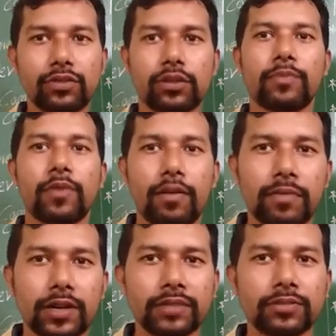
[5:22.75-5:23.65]
your
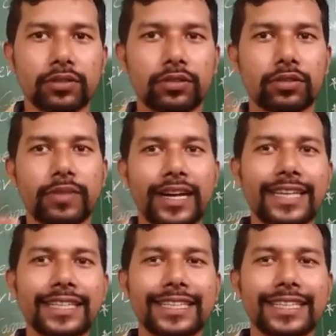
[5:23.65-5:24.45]
problems on your mind,